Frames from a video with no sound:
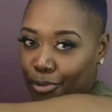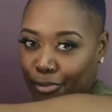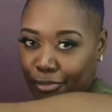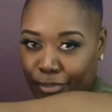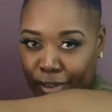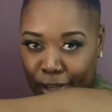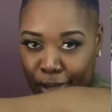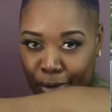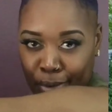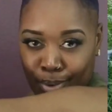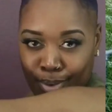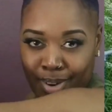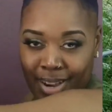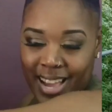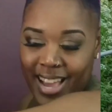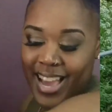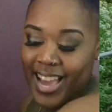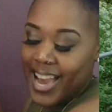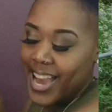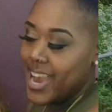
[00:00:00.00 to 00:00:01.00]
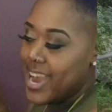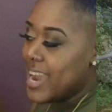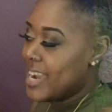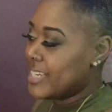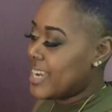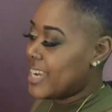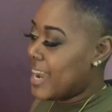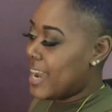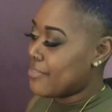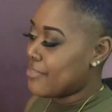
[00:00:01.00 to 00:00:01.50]
feel
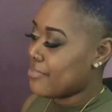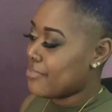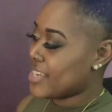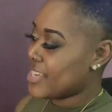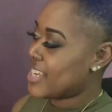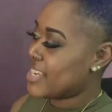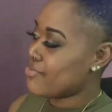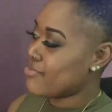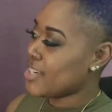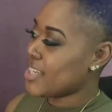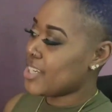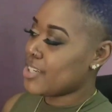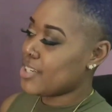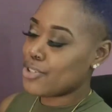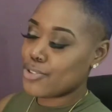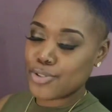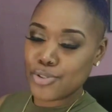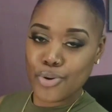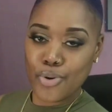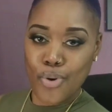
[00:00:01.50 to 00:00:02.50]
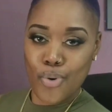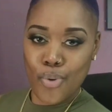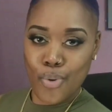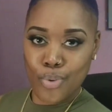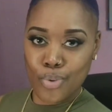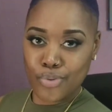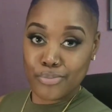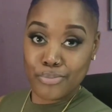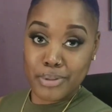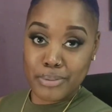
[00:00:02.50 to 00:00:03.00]
and I think it really looks
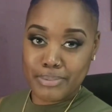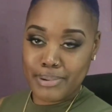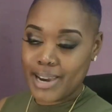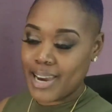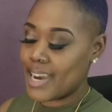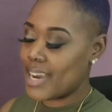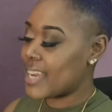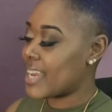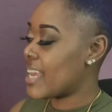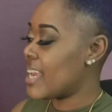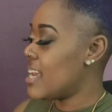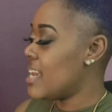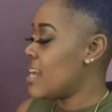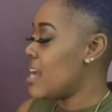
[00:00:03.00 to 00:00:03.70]
cool from the back.